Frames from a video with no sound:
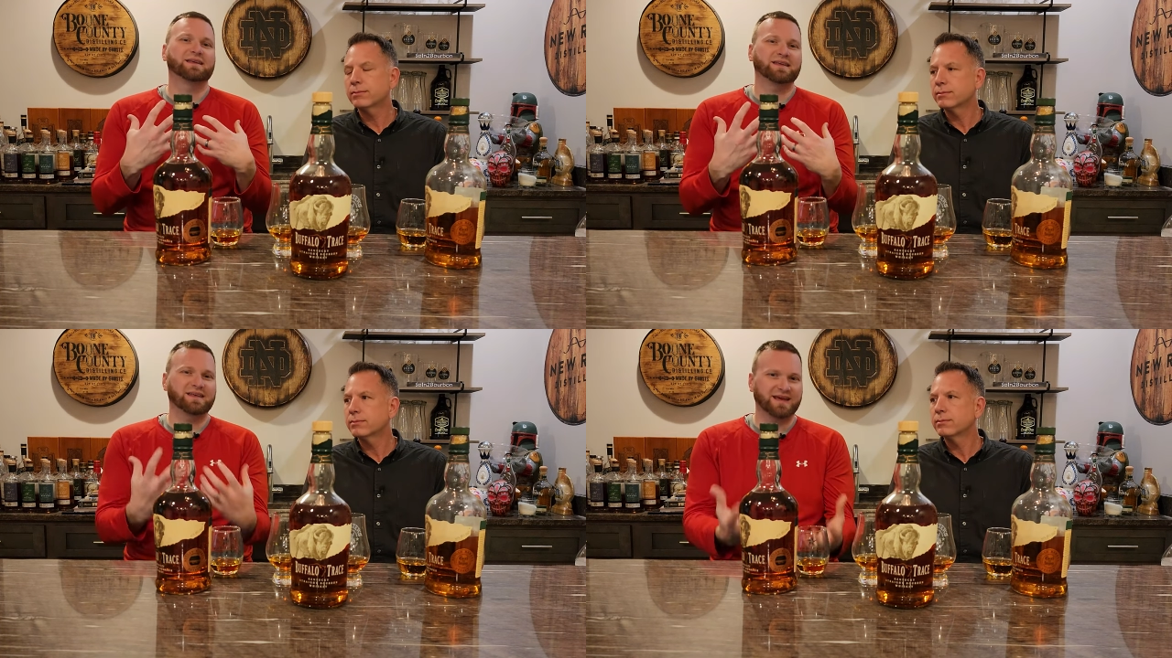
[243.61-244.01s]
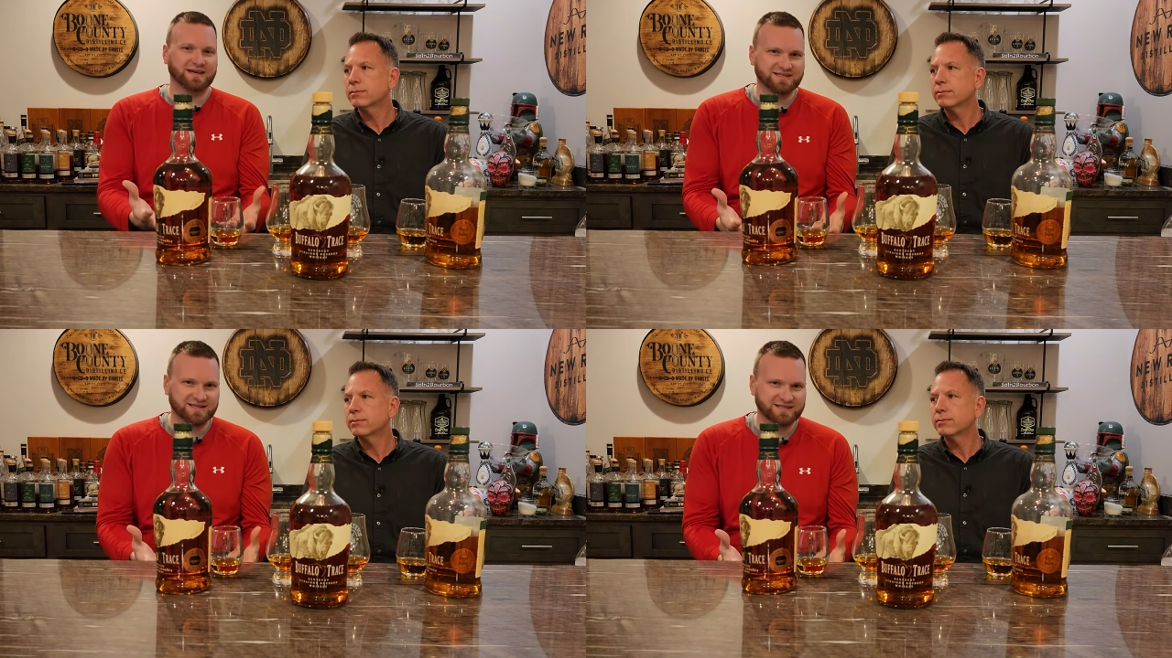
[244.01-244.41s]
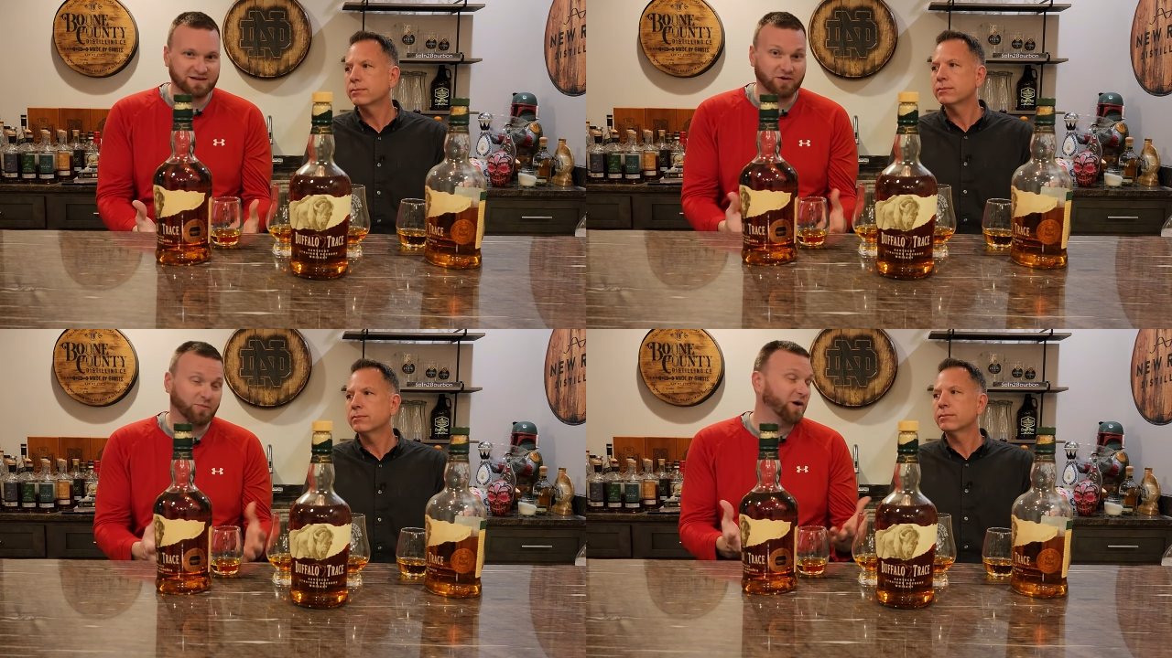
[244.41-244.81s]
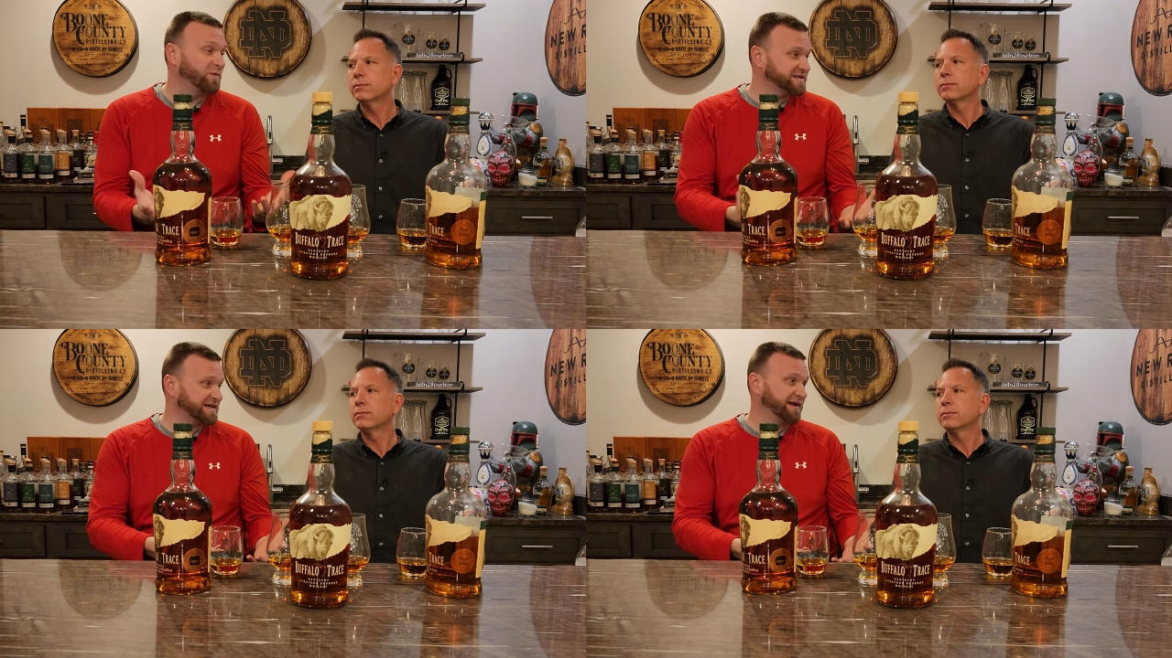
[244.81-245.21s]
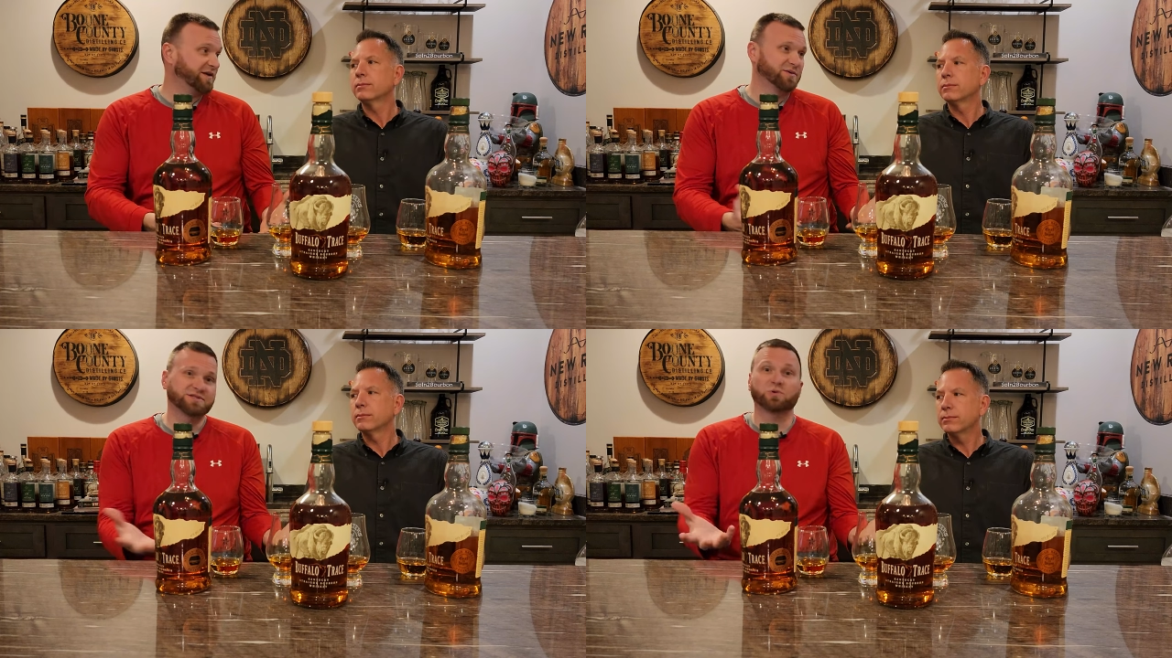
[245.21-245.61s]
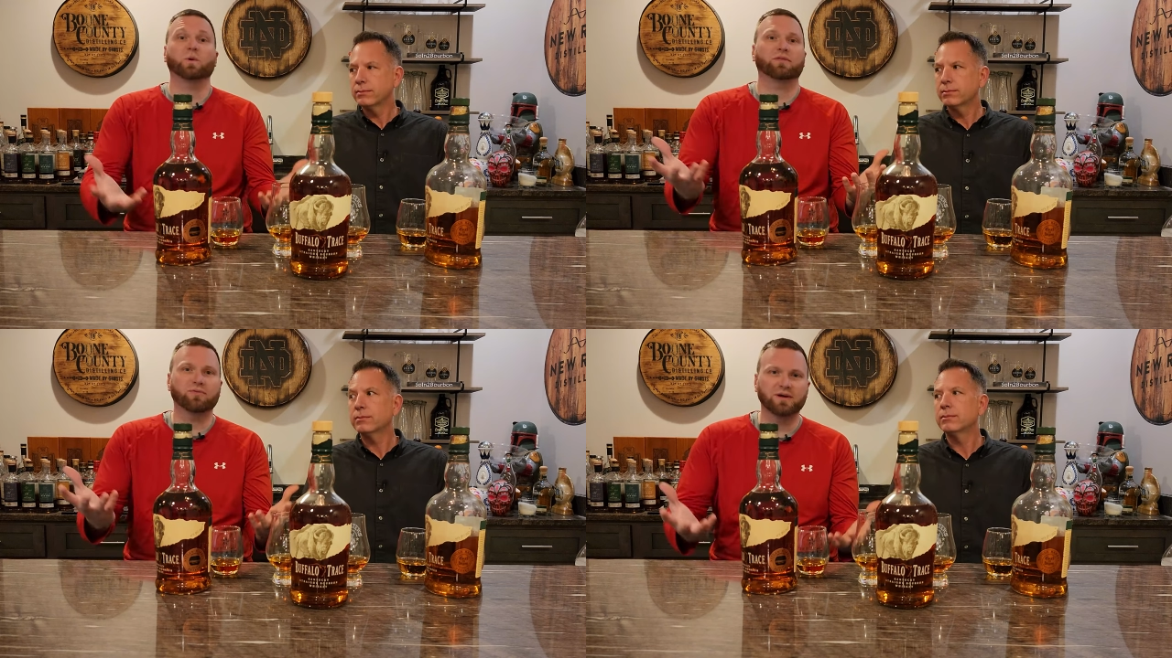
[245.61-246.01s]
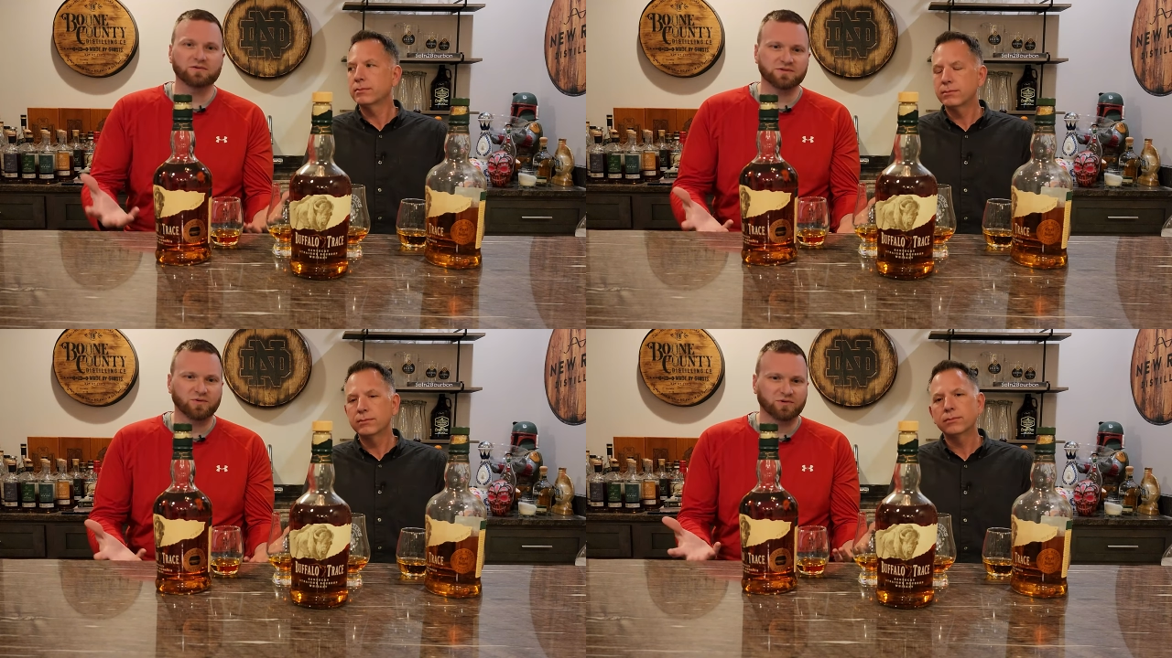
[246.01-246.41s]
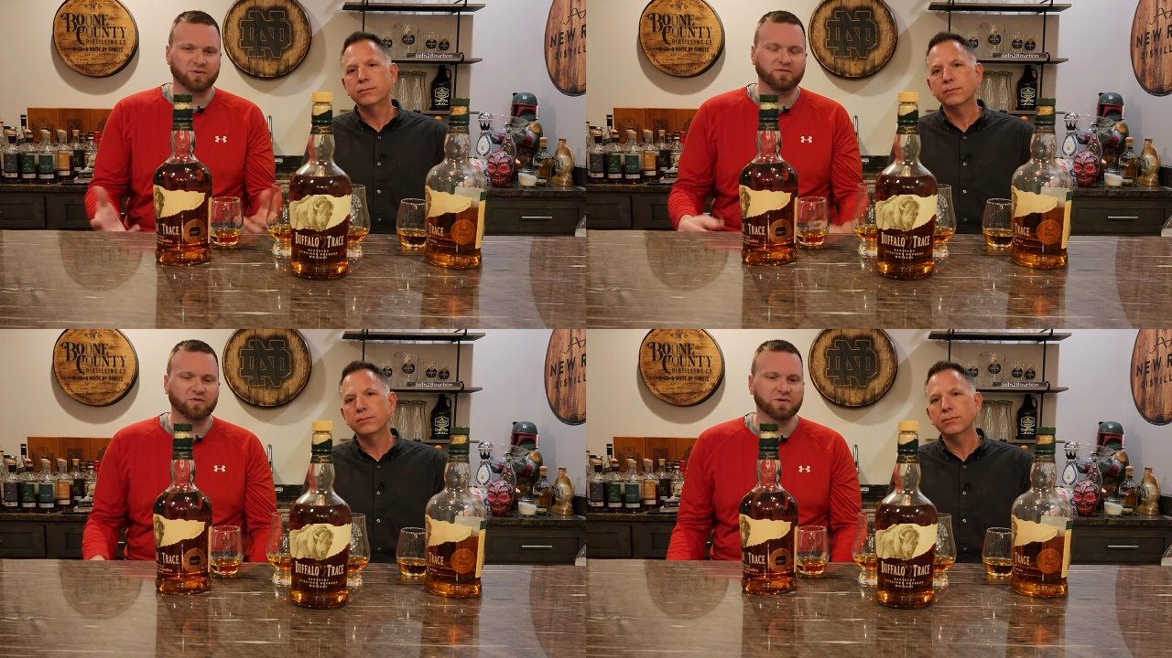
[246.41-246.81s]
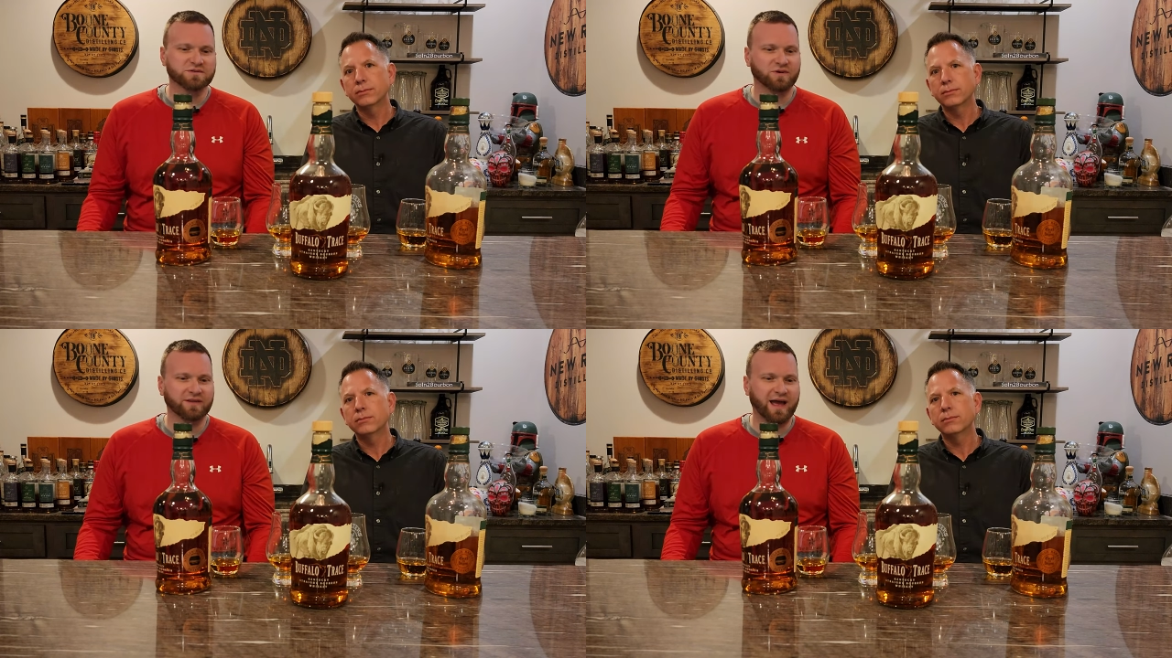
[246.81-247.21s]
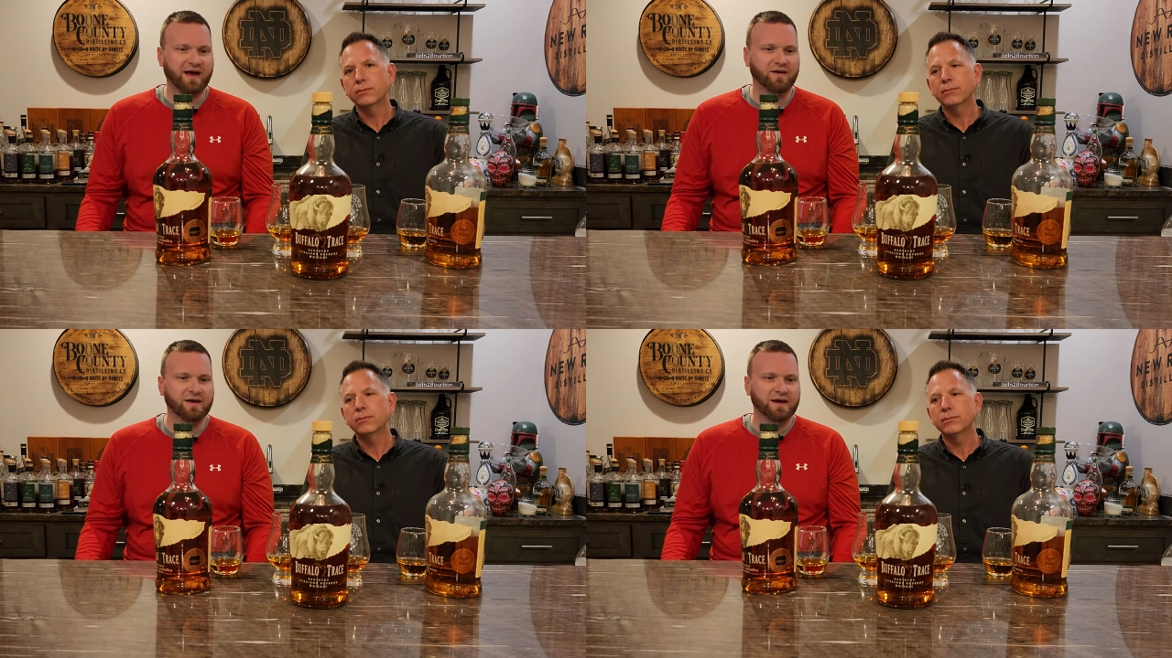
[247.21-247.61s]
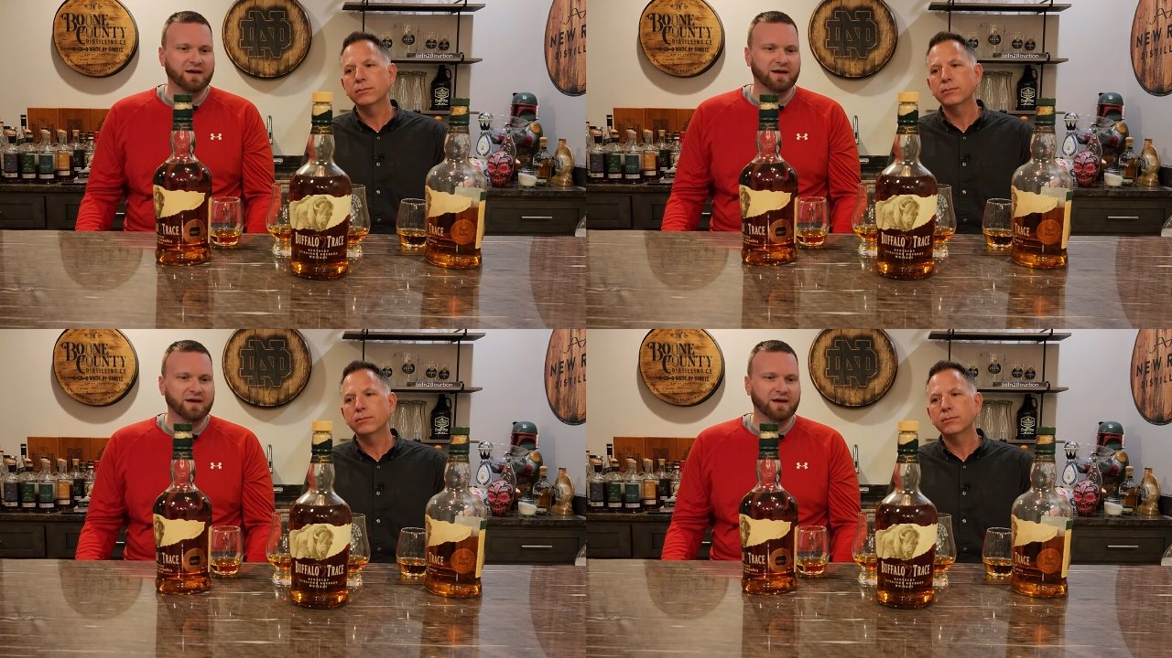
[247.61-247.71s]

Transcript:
Speaker 1: Yes, it. Uh, well, we say new. It's 23 years old, 24 years old now,